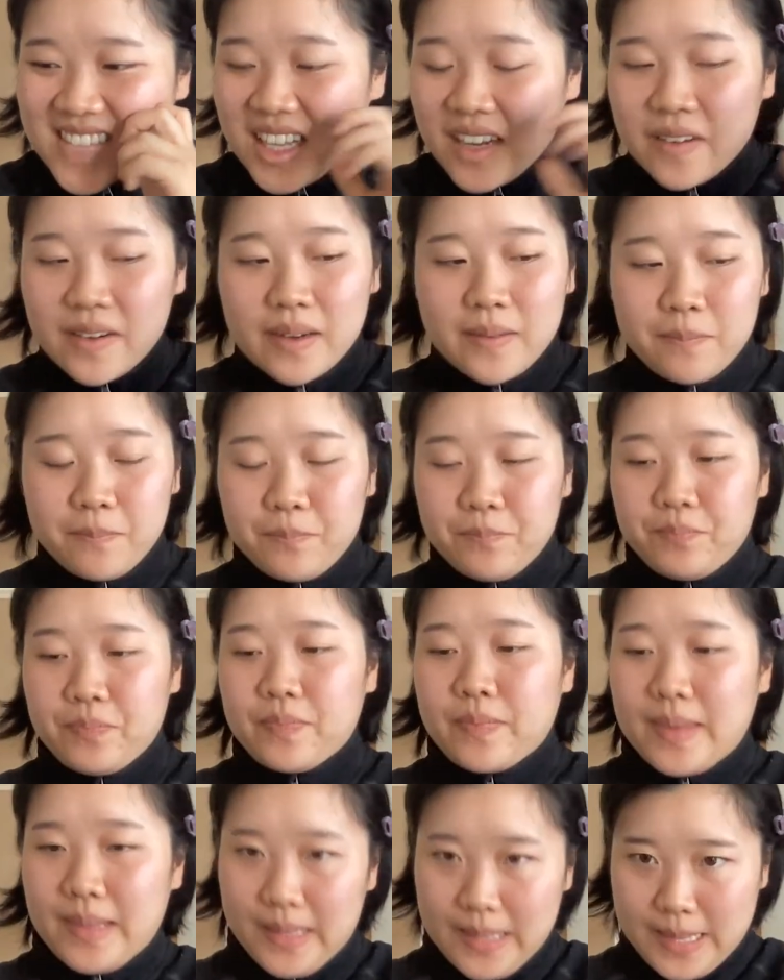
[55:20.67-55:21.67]
All right.
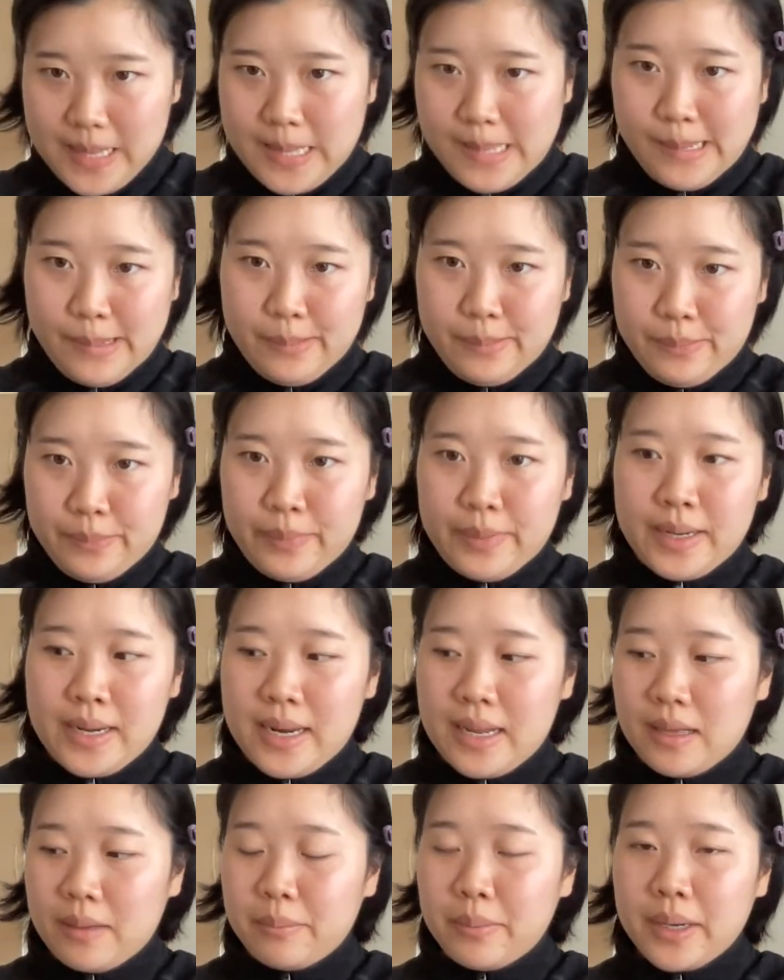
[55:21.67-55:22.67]

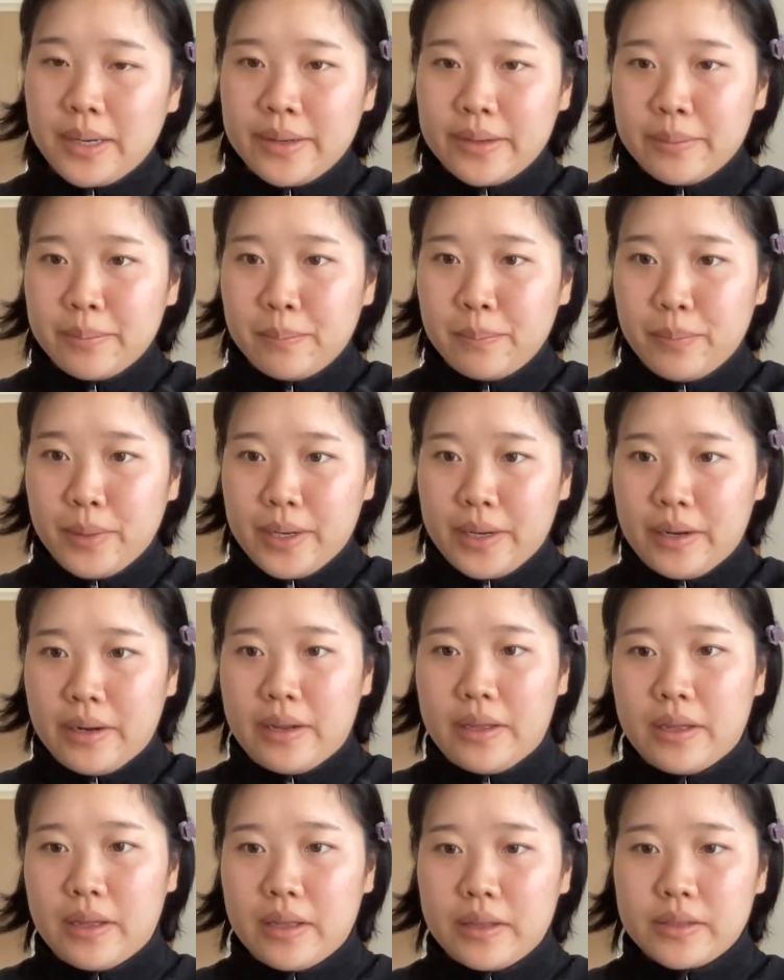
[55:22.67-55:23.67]

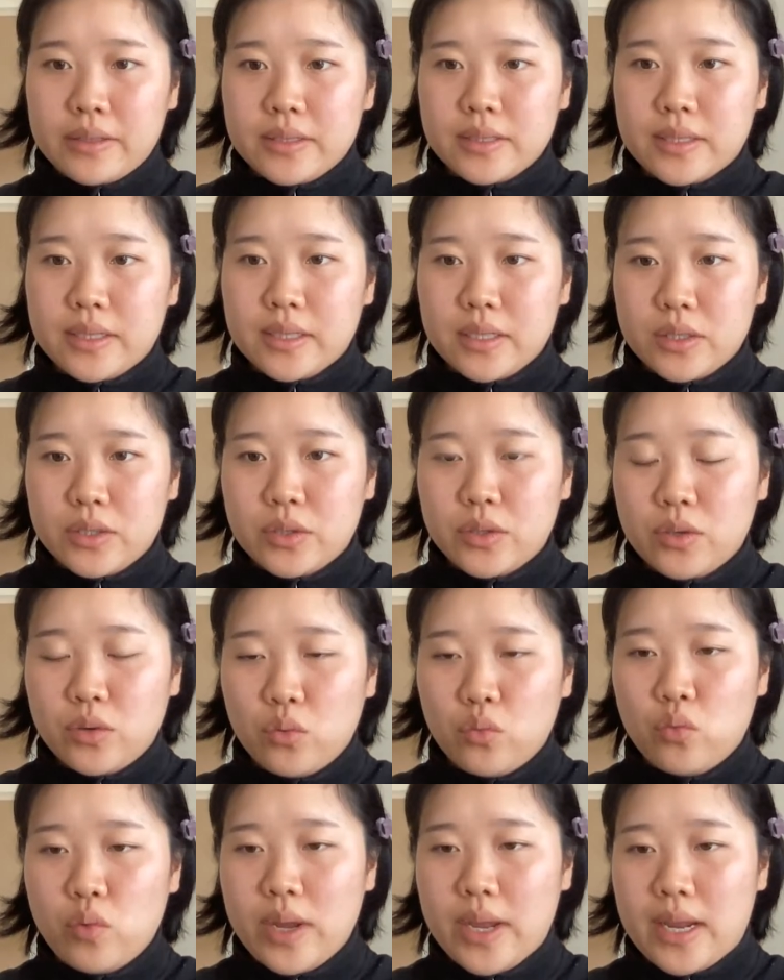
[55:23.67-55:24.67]
Brenda. Let's get to your
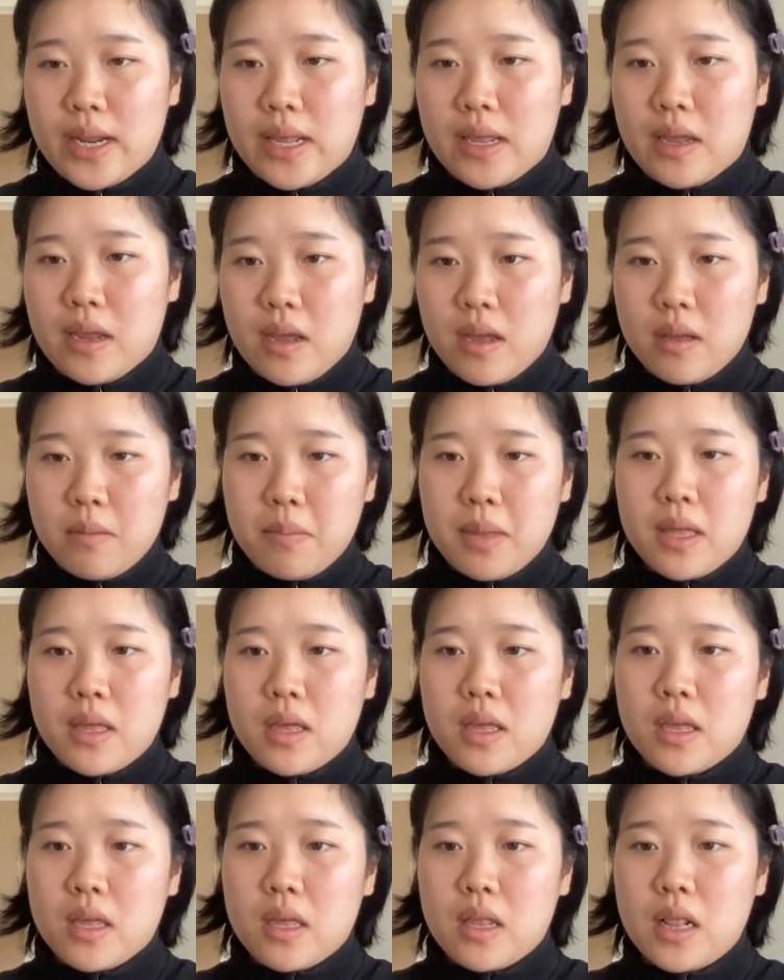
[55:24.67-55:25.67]
reading,
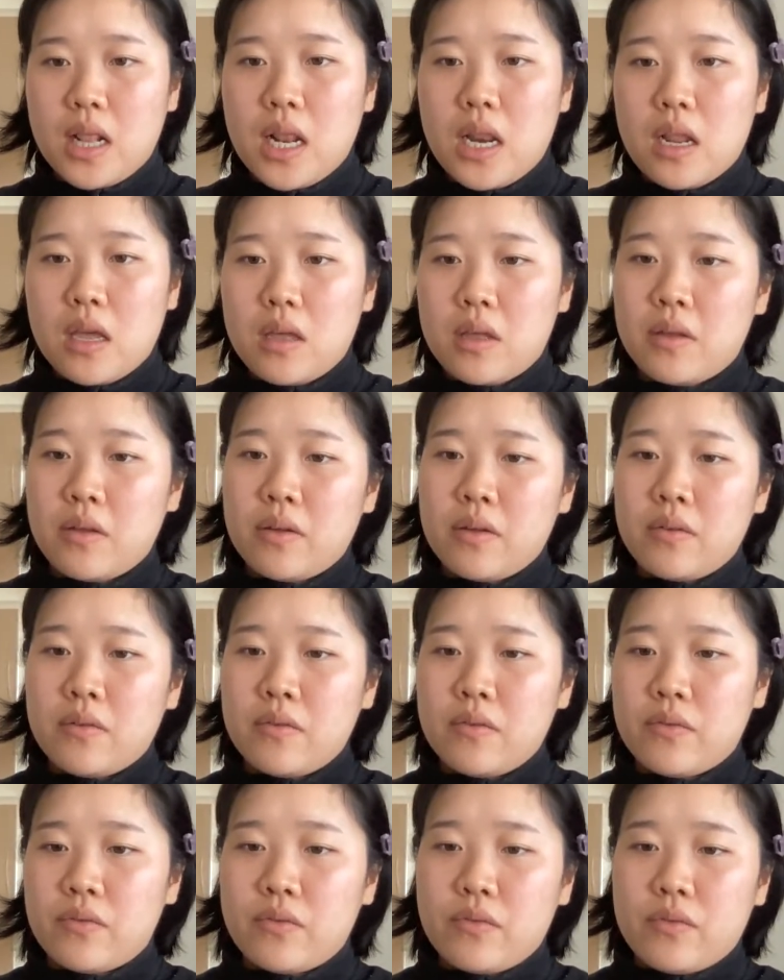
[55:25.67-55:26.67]
my love.